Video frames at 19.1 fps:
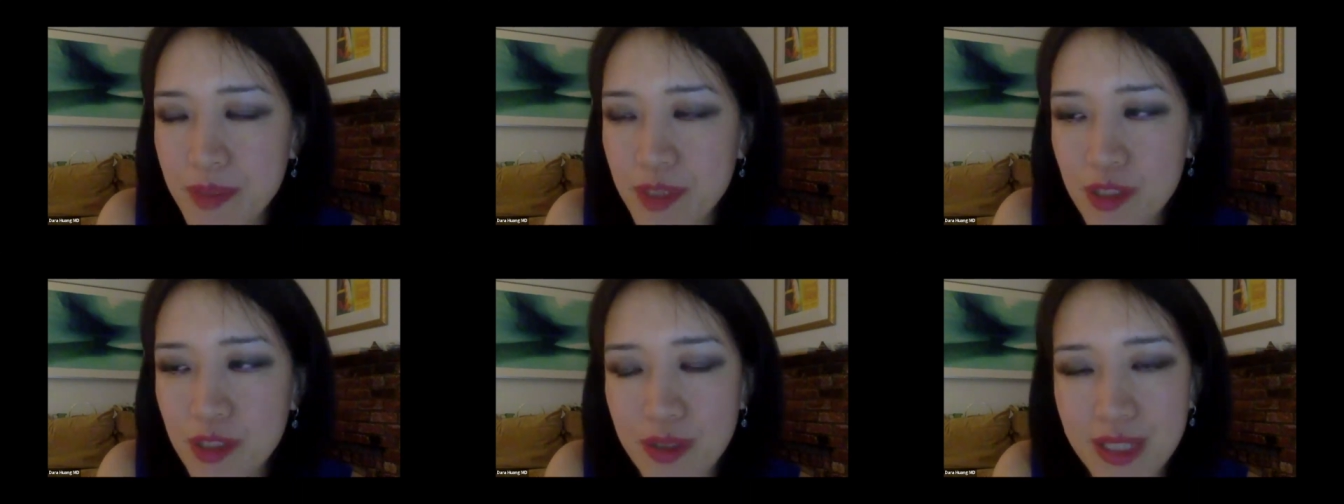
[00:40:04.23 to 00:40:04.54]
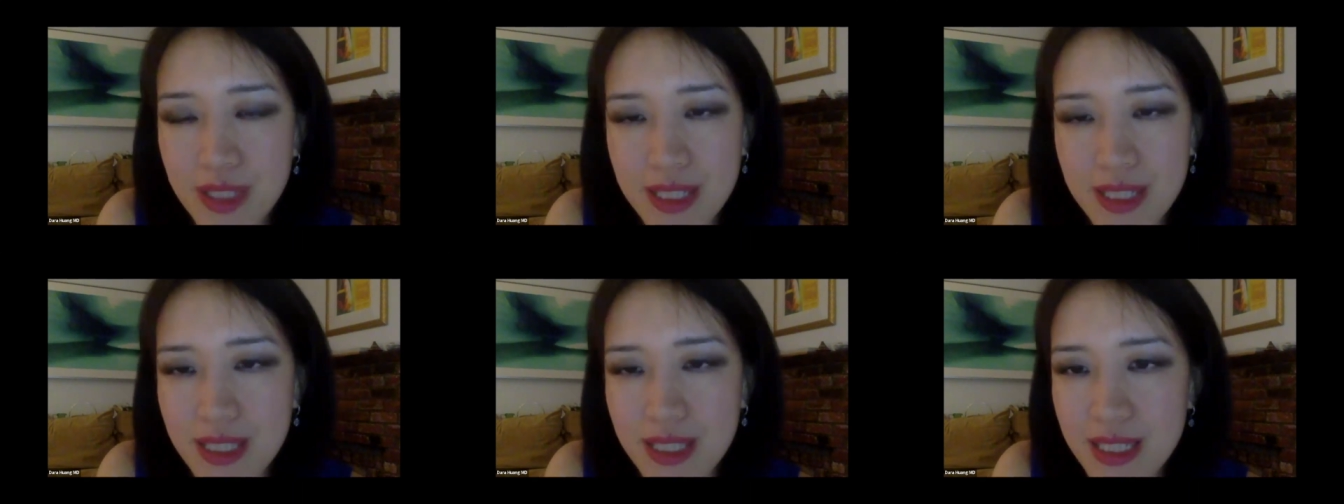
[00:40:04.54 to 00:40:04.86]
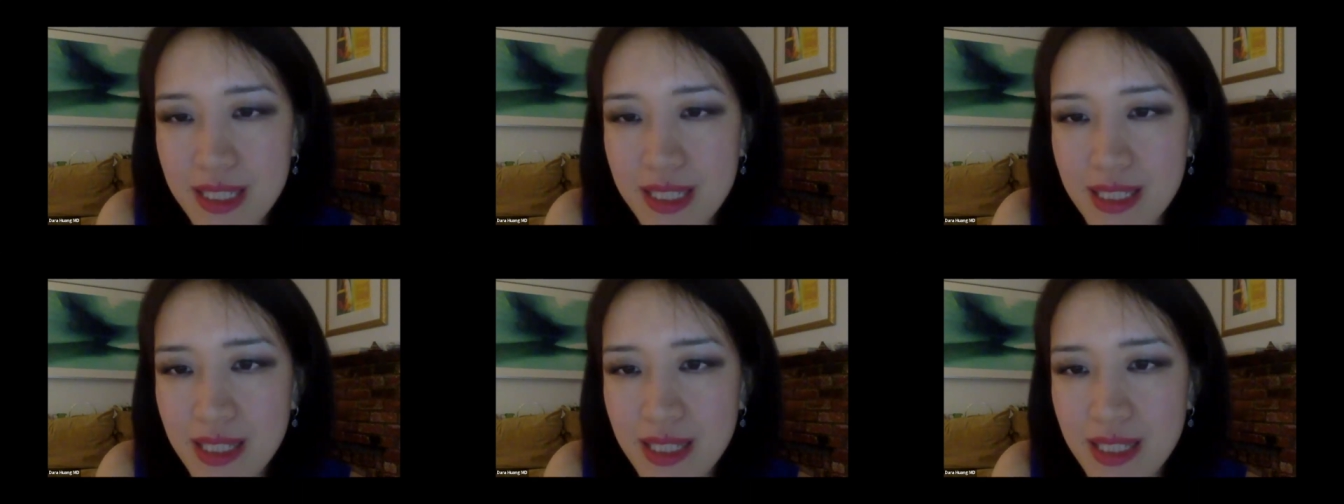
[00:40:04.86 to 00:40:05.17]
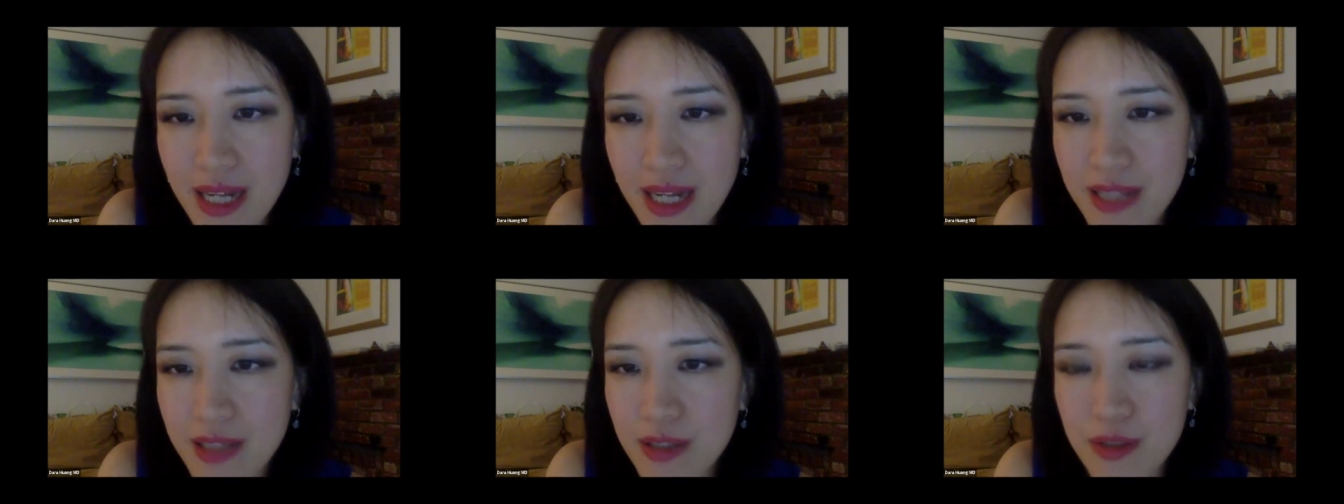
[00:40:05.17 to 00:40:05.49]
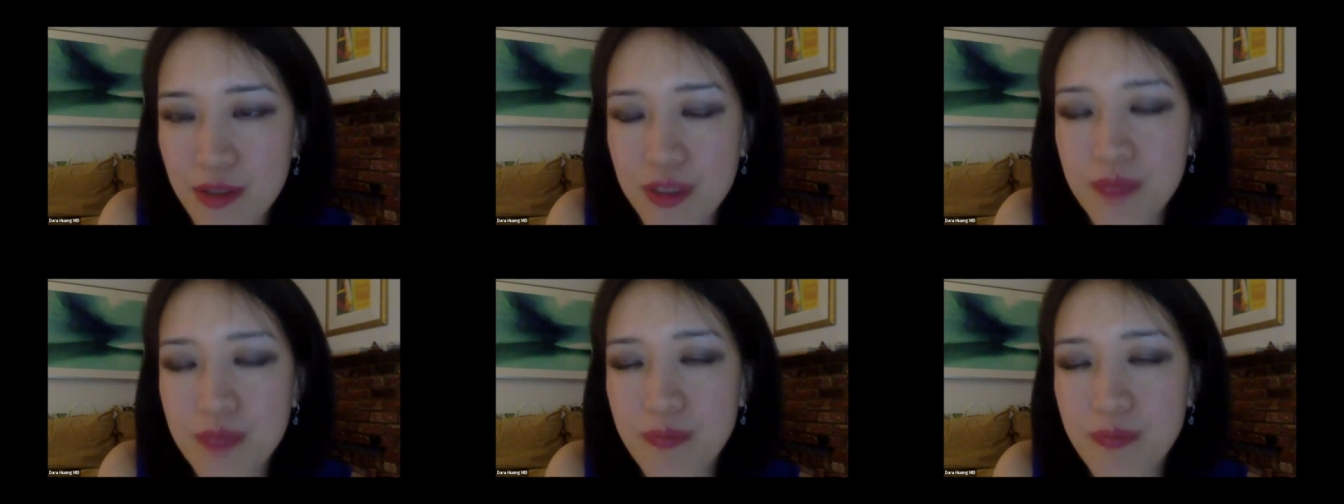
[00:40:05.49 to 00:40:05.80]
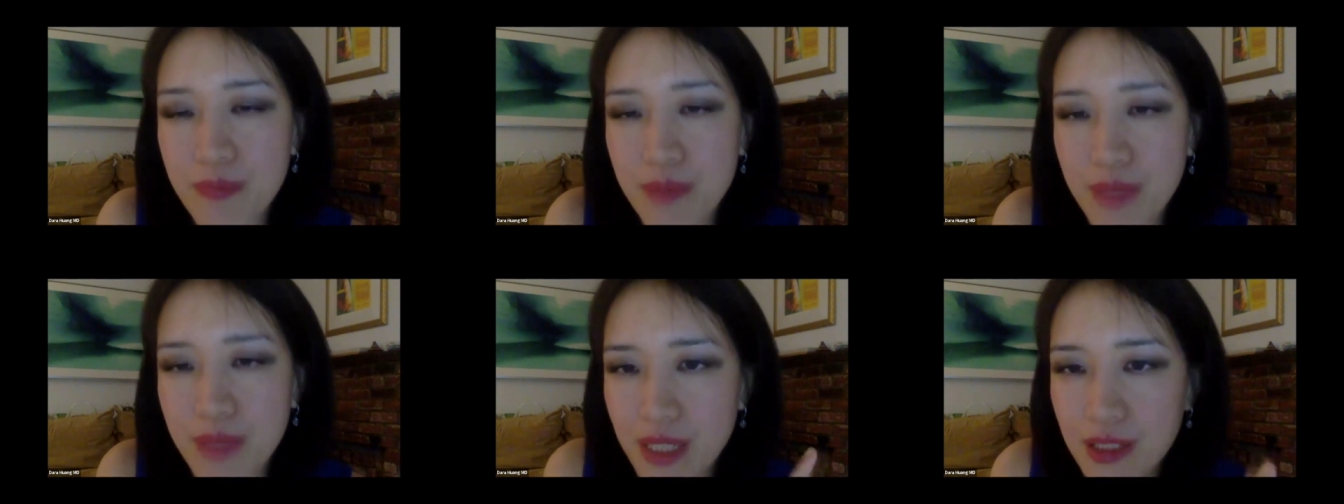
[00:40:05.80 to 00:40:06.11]
So this is not those
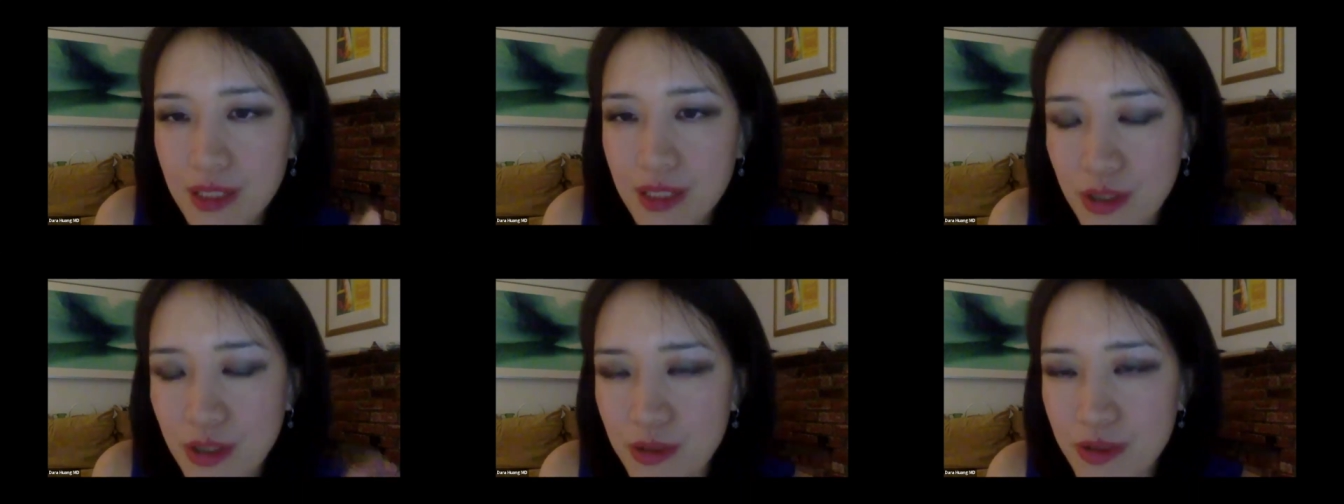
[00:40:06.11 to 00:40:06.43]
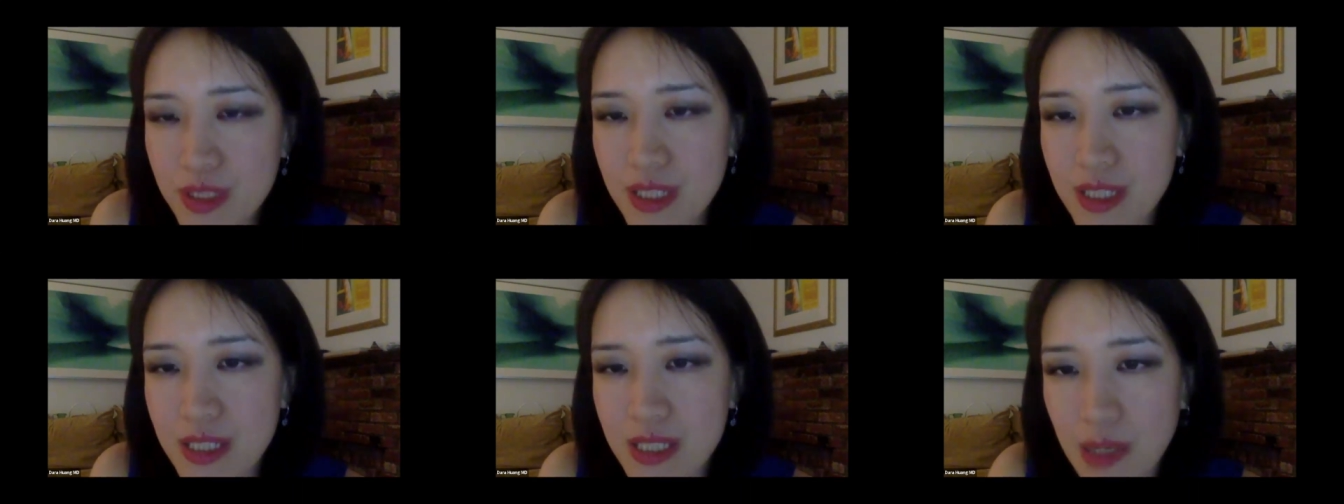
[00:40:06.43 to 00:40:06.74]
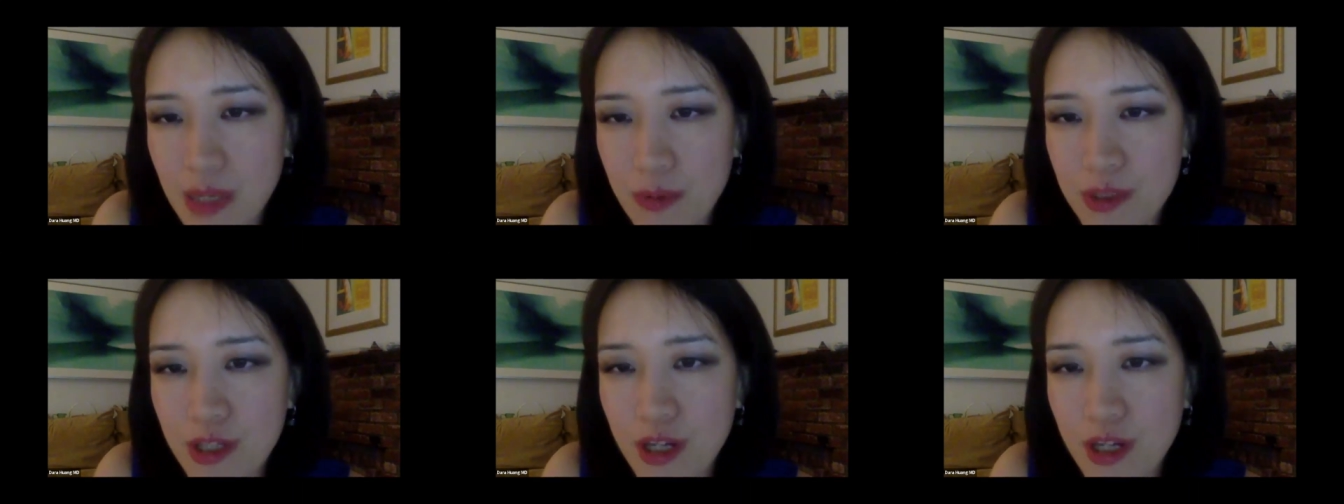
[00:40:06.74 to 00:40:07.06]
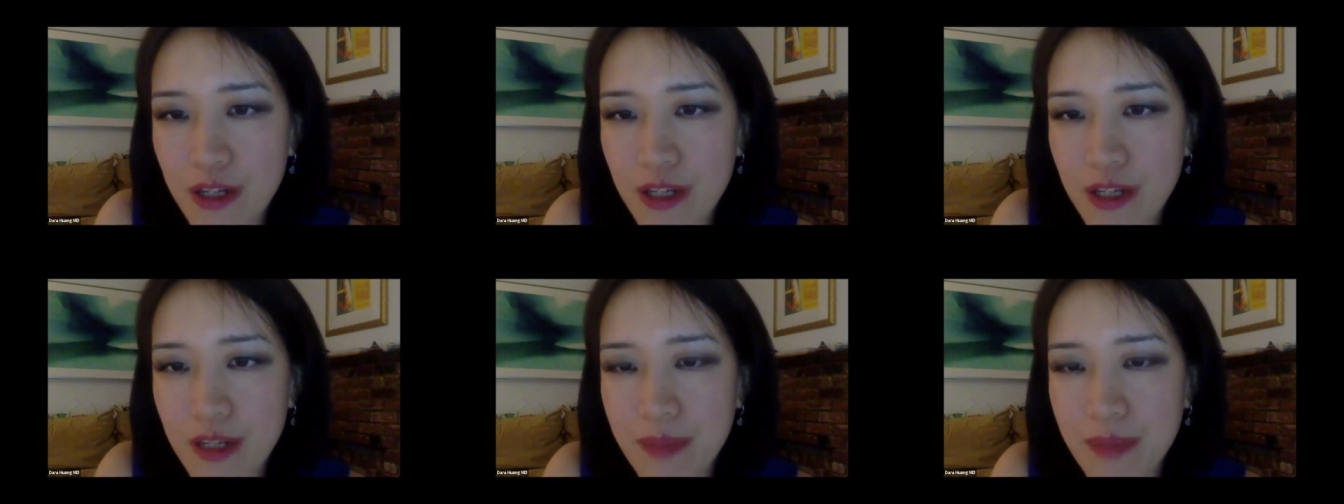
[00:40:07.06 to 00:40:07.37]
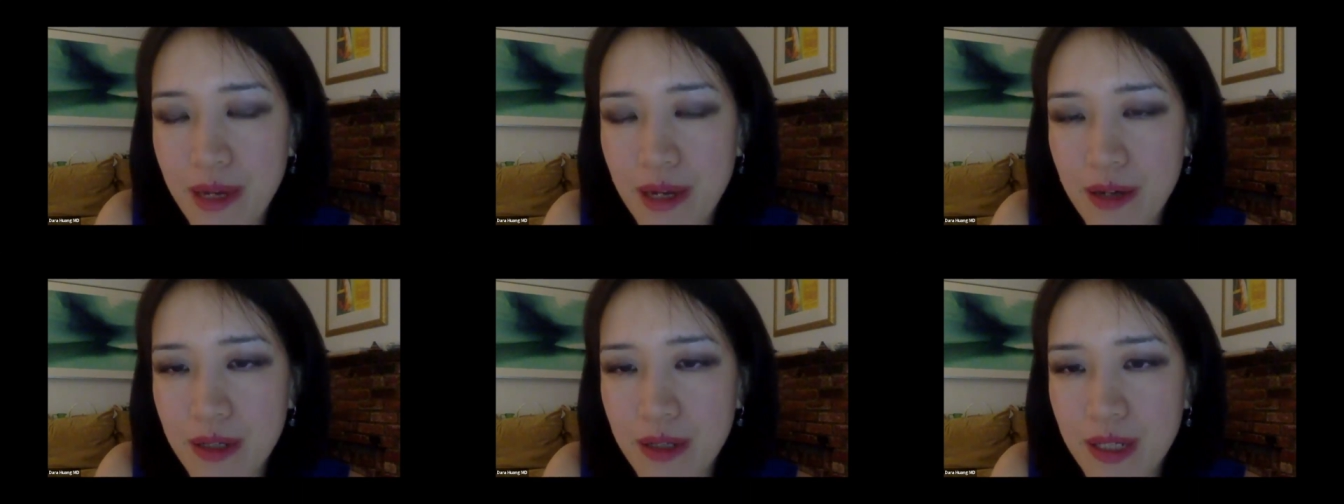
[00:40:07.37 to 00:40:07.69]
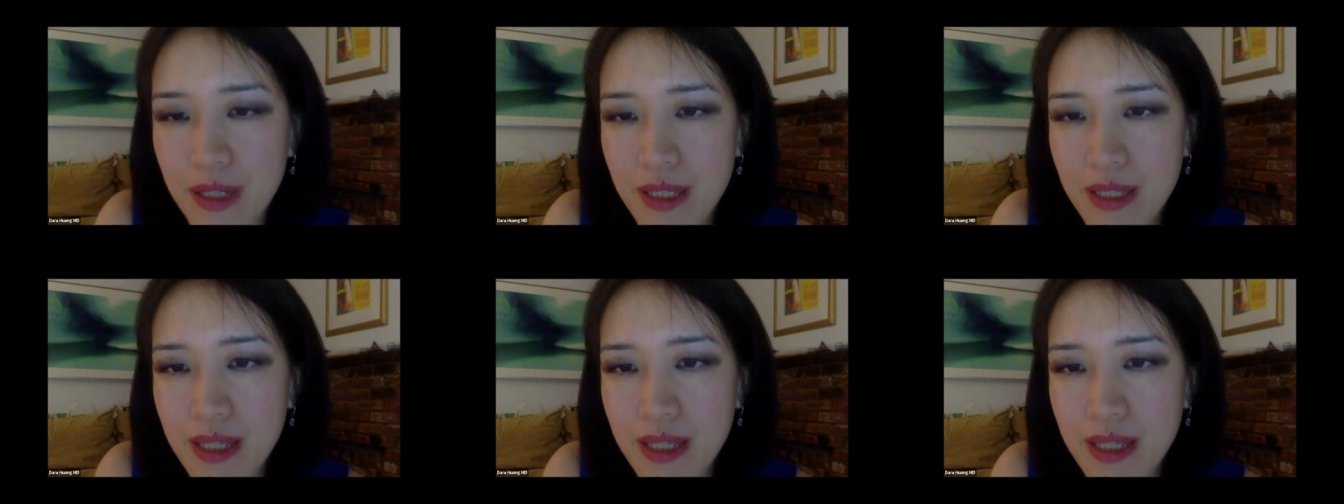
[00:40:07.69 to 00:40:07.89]
big doses that we're talking about